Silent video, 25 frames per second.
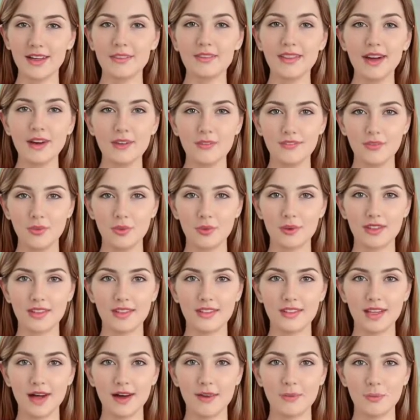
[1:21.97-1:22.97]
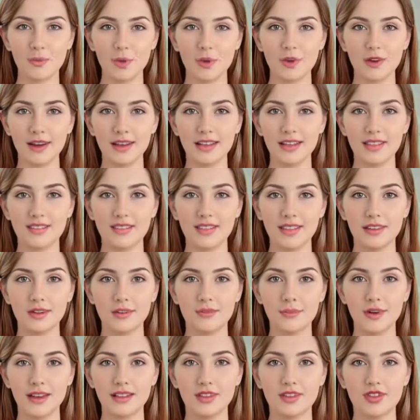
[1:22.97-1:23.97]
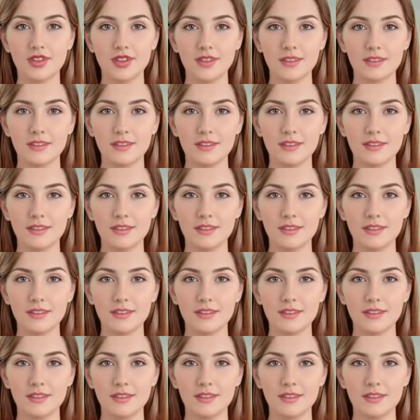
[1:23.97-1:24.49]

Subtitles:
and therefore did not warrant his intervention.